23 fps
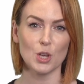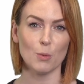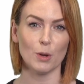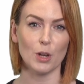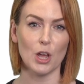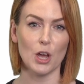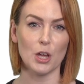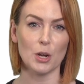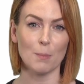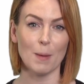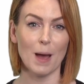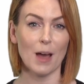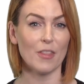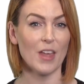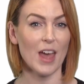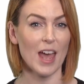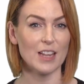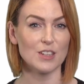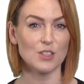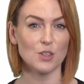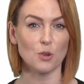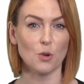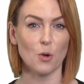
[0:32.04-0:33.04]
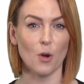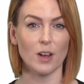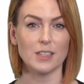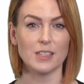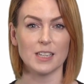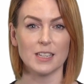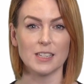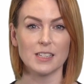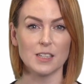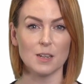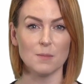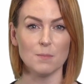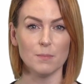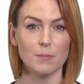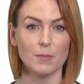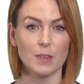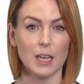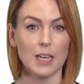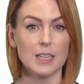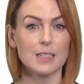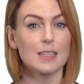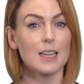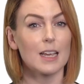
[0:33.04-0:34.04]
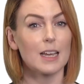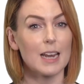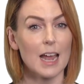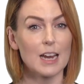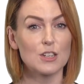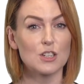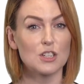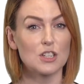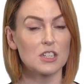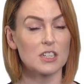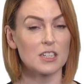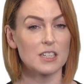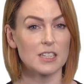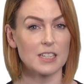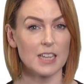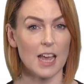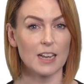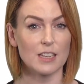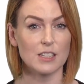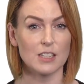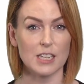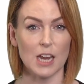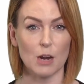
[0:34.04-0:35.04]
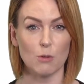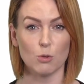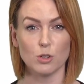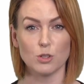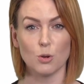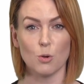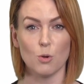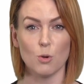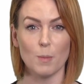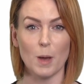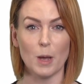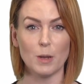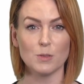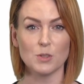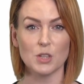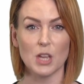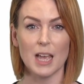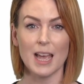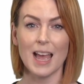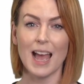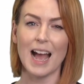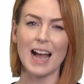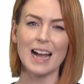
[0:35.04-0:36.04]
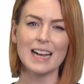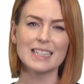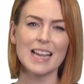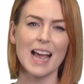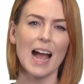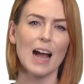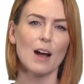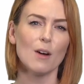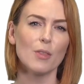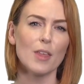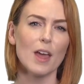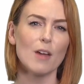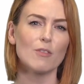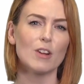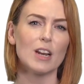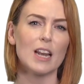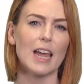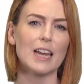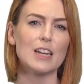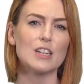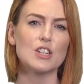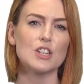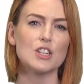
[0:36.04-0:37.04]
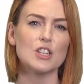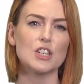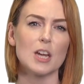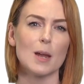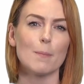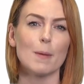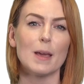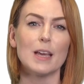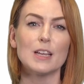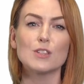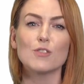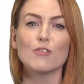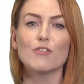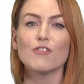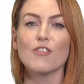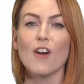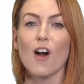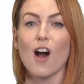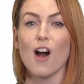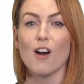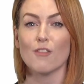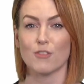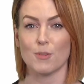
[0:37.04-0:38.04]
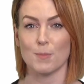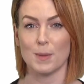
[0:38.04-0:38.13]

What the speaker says: will learn about the endocrine system, its connection to sex steroid hormones, and how their relationship is far from